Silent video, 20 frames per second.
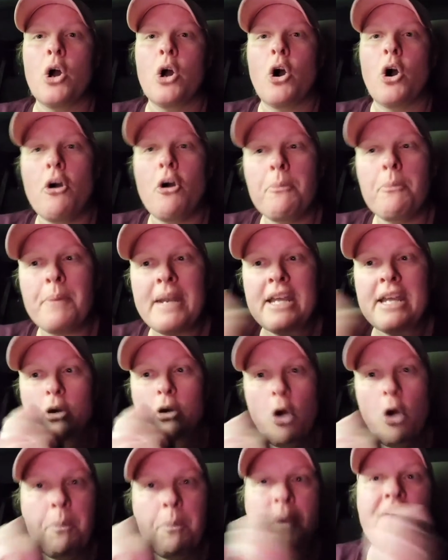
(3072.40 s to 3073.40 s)
opening you
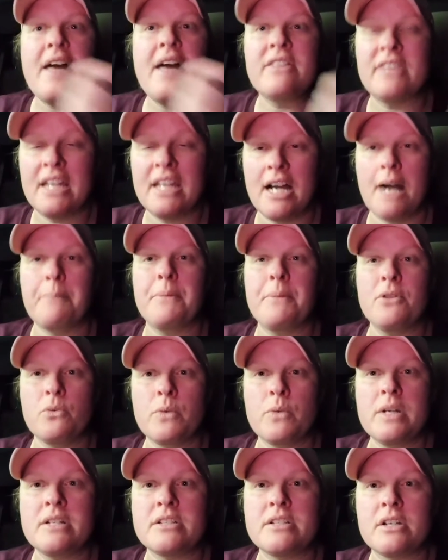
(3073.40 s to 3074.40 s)
open that thing up in the
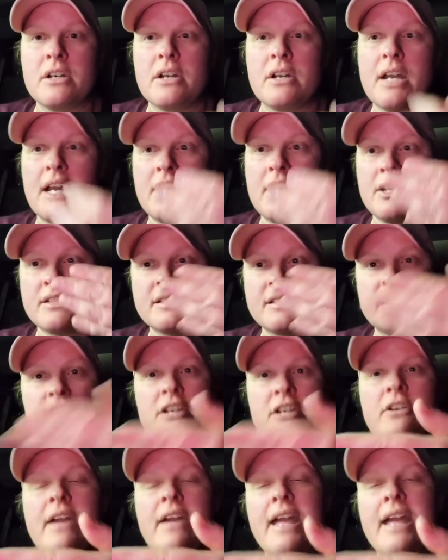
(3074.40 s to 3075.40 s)
winter and you stick
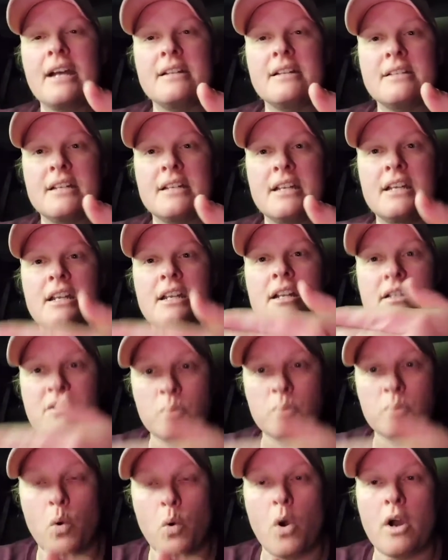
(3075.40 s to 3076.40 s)
your hand in it and
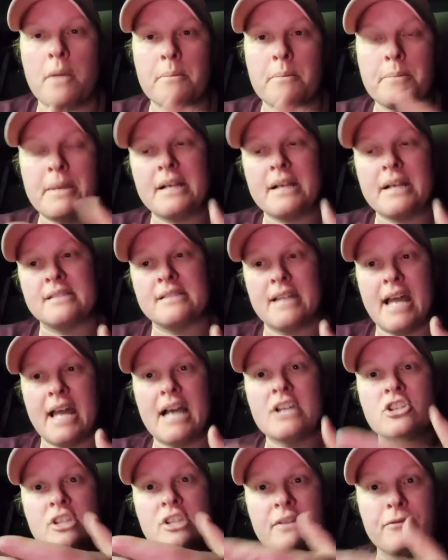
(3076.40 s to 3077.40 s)
it's warm because it oh,
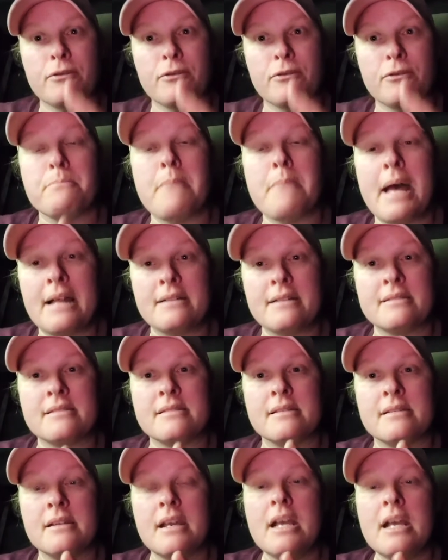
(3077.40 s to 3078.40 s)
actually oh, yeah. ferments
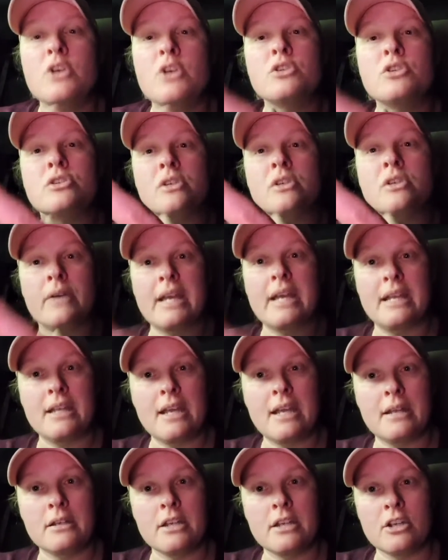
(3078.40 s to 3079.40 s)
so it,
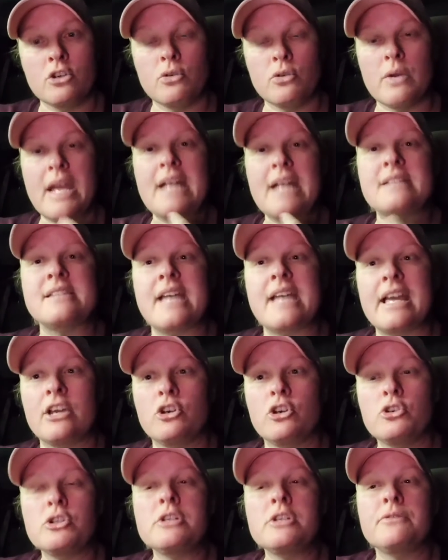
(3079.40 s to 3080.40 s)
it it creates a
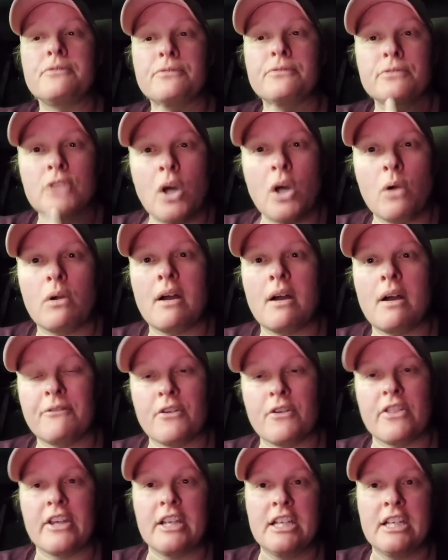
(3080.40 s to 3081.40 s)
good flora
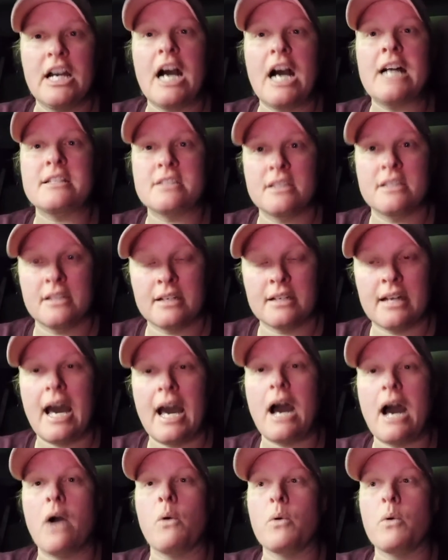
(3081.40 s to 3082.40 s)
for the gut to the
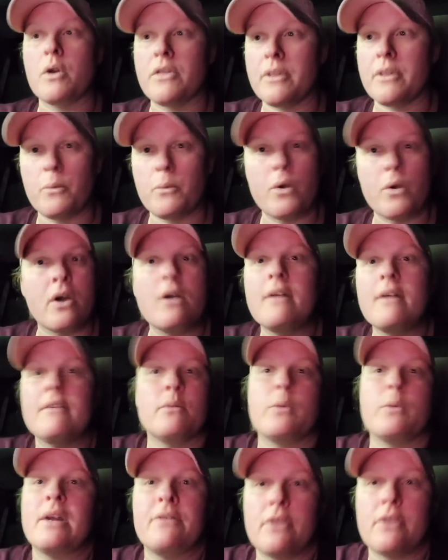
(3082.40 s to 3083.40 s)
cow or the whoever,
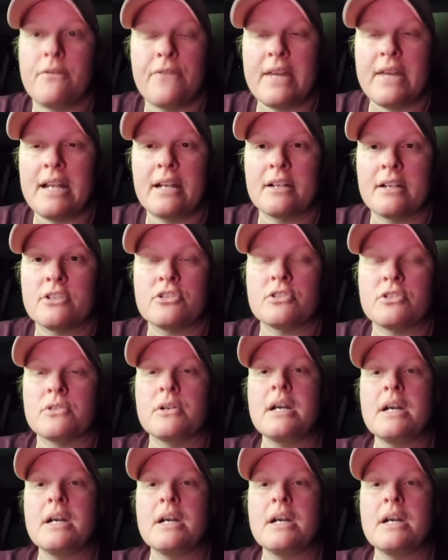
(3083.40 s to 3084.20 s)
whatever you're feeding it to